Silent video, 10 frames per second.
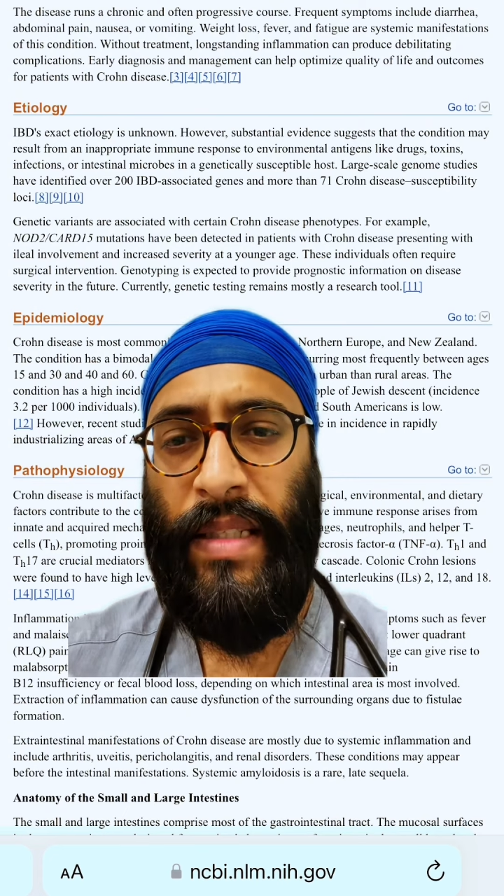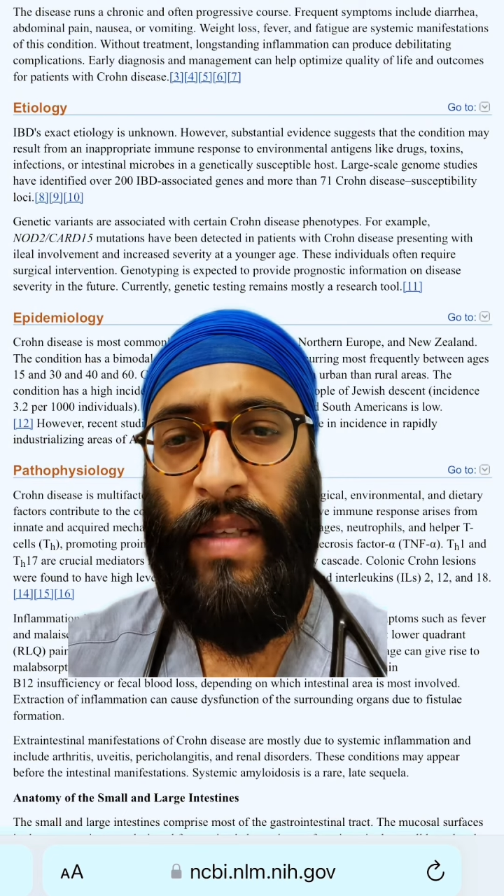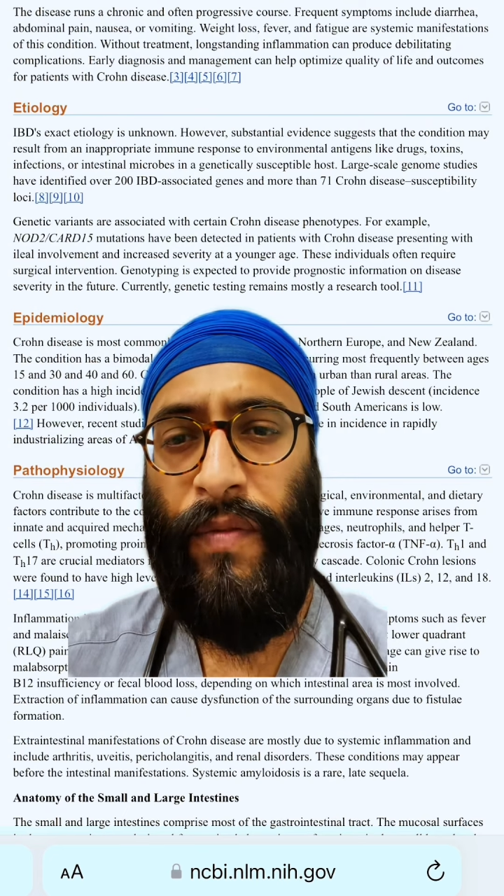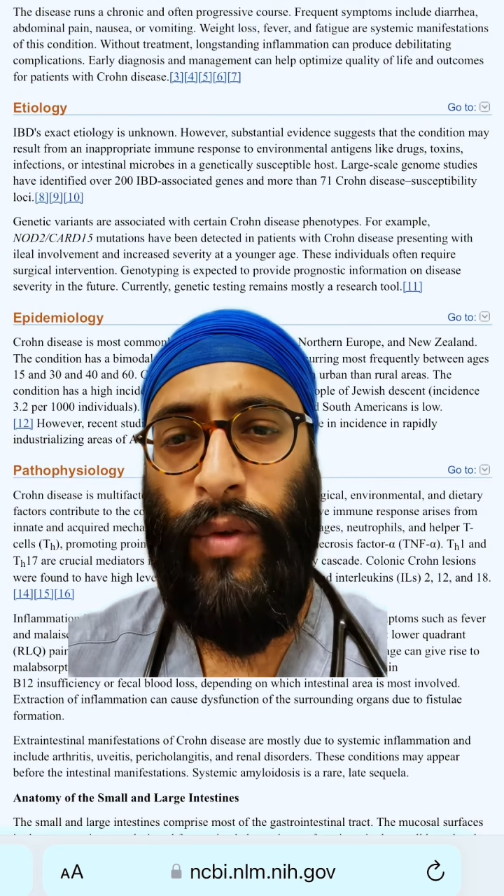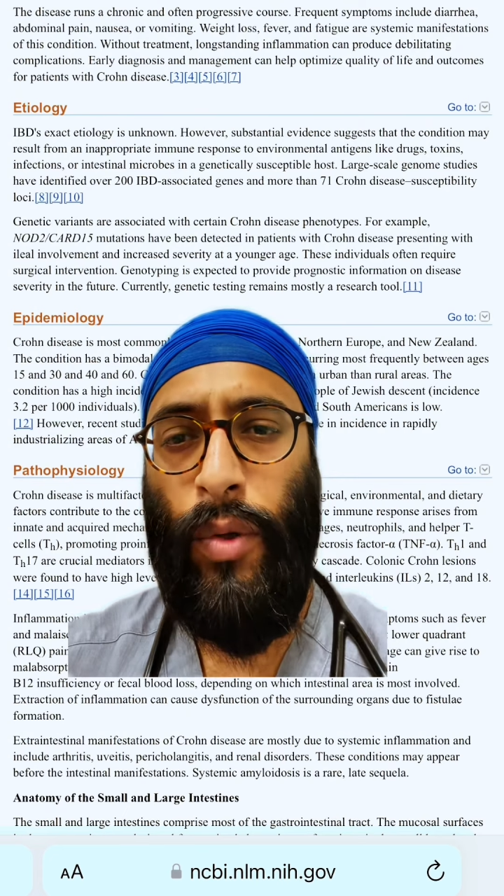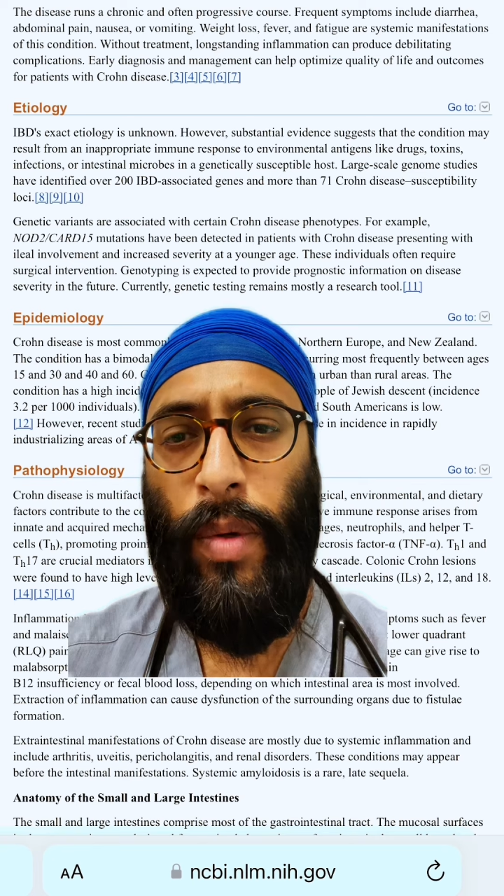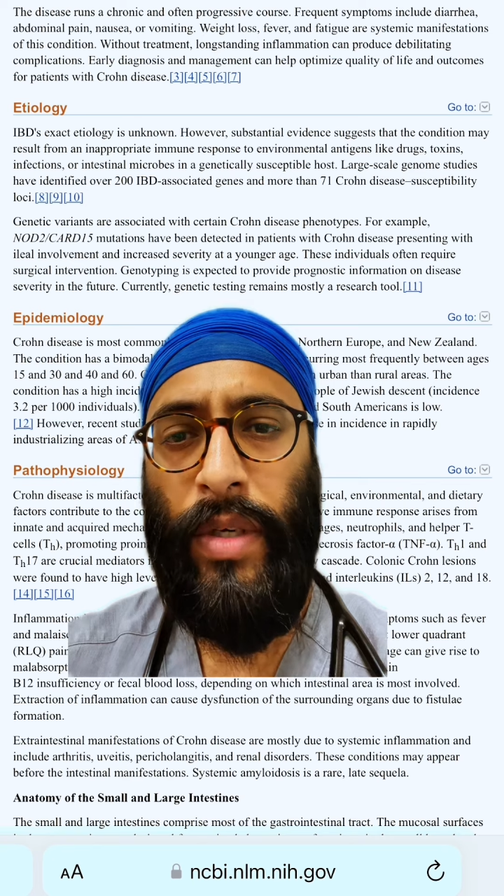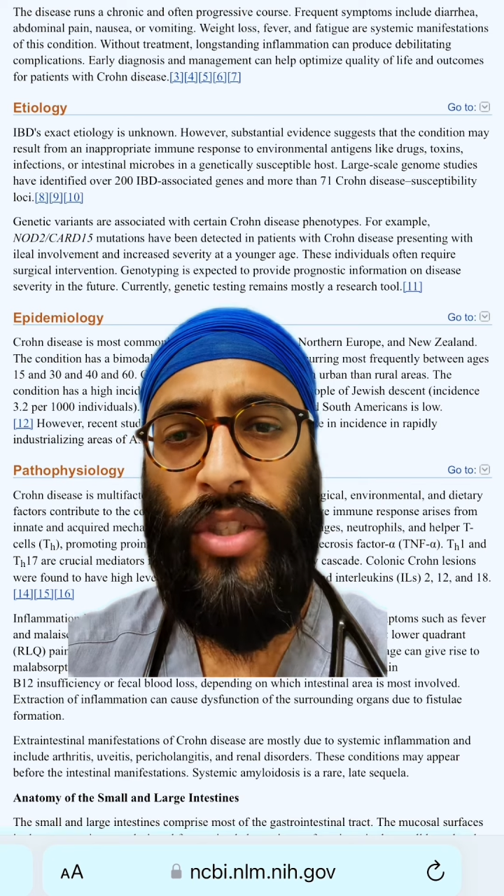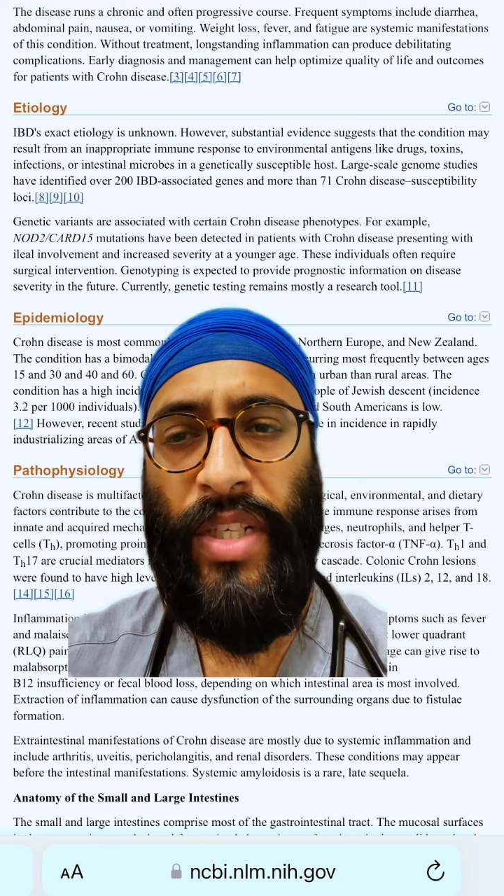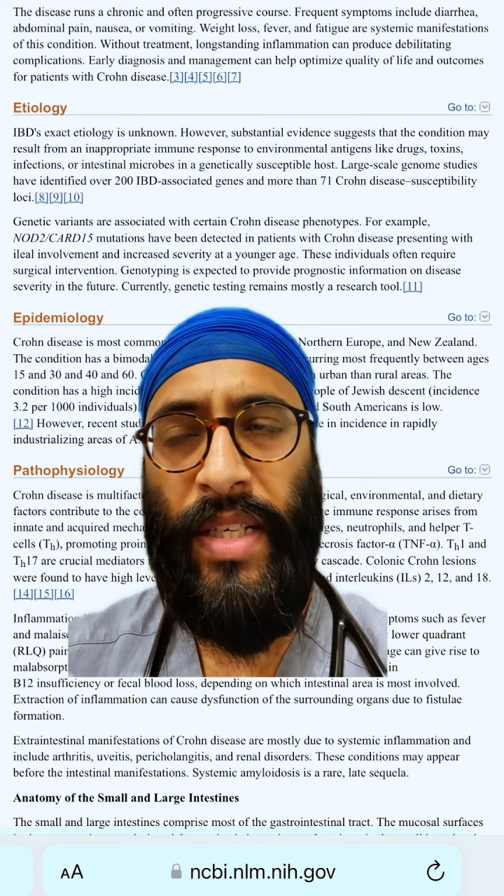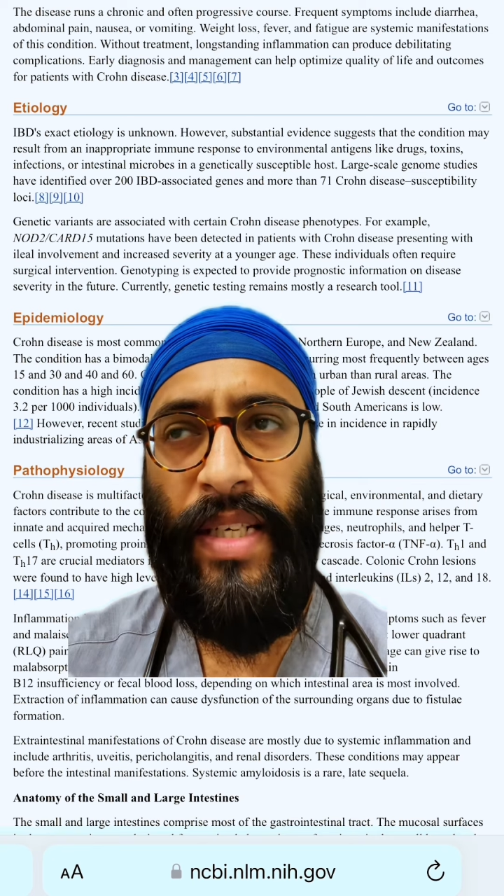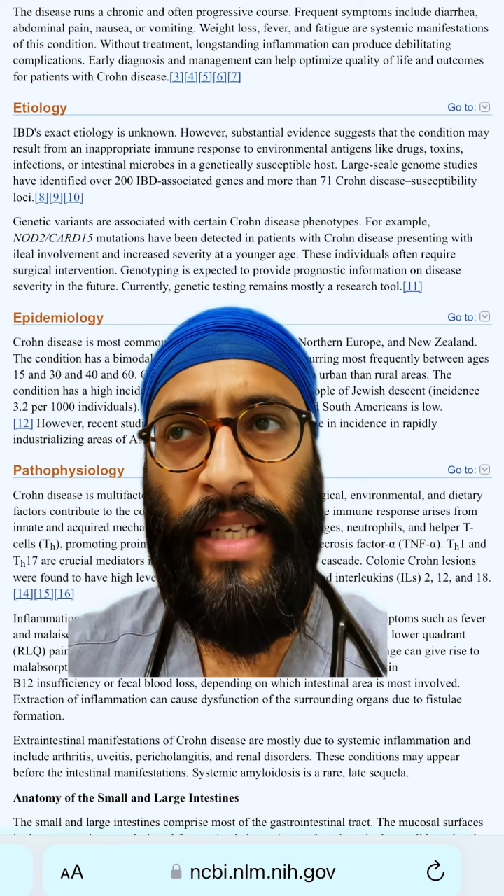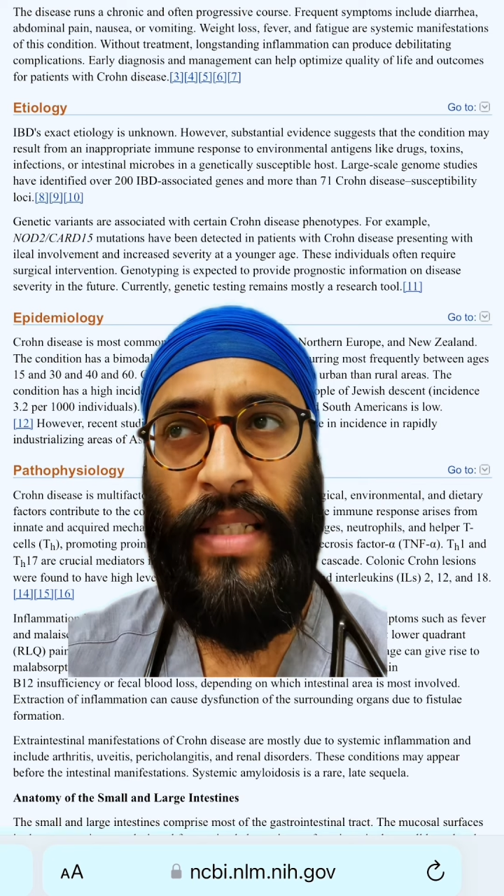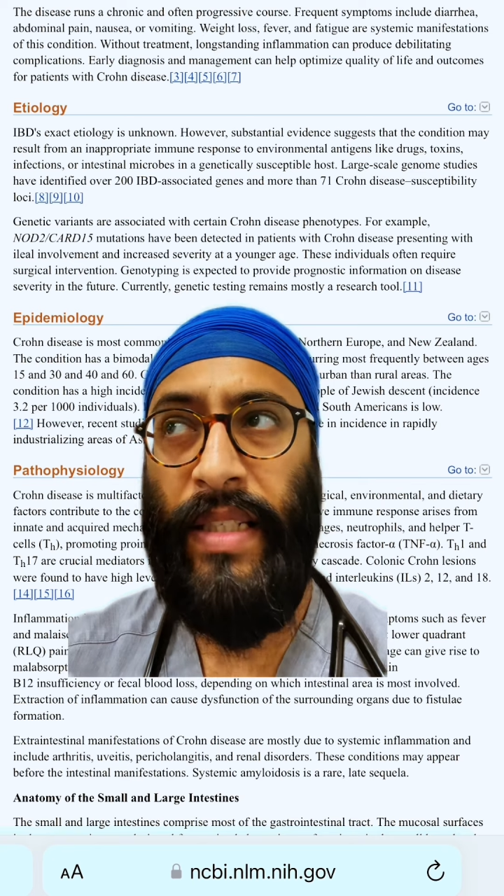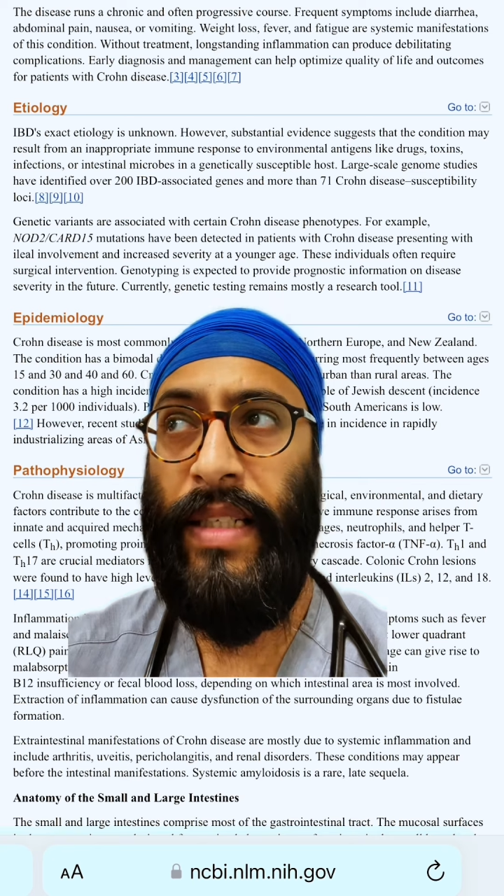if you are
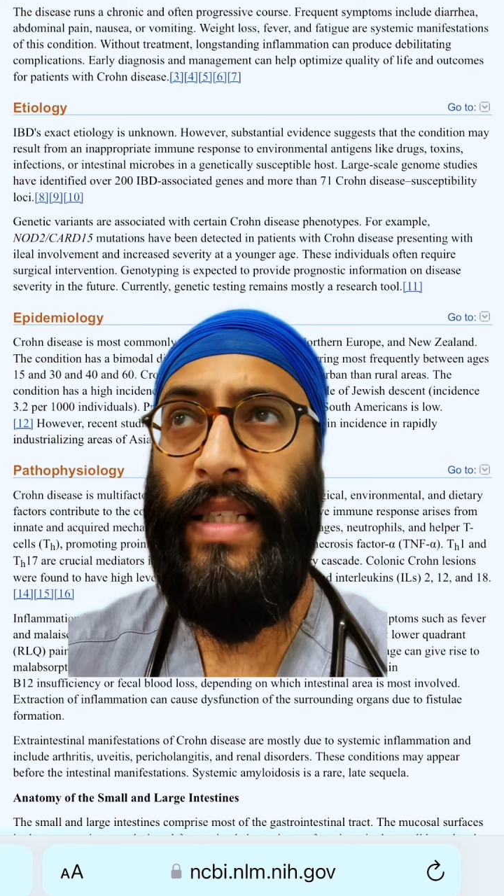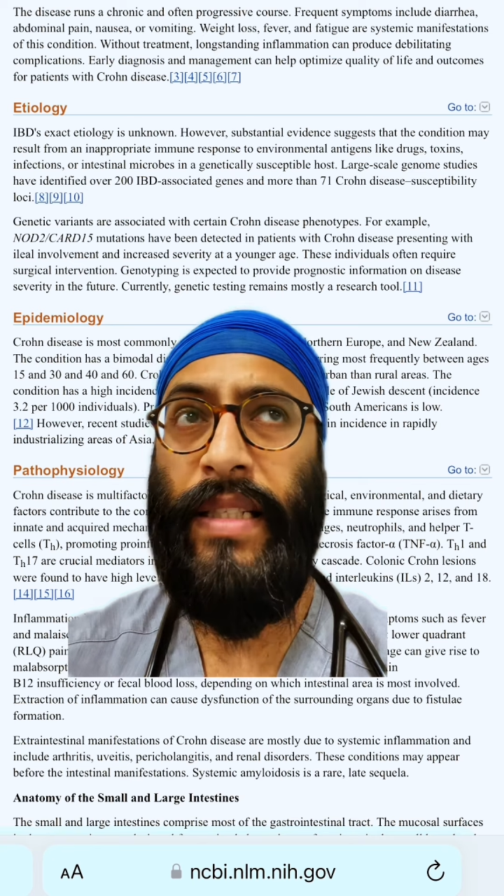genetically